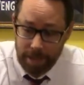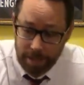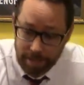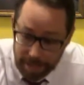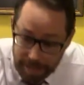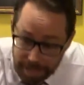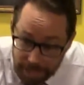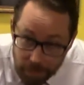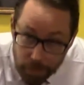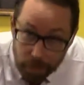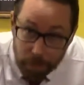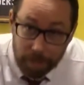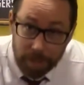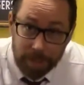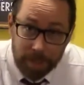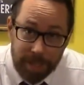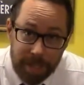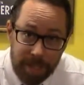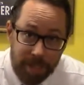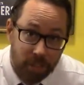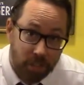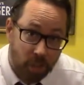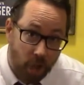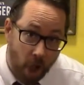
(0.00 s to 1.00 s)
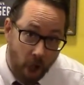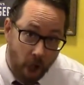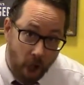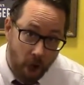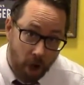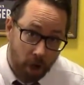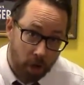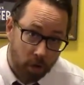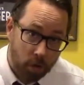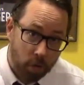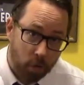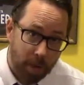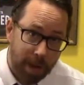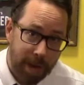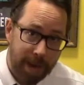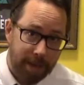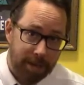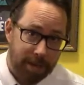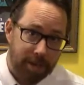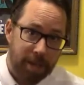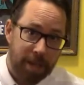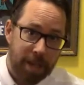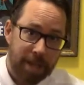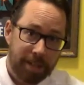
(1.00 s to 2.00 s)
These buildings are
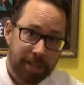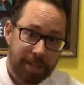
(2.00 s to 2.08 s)
great.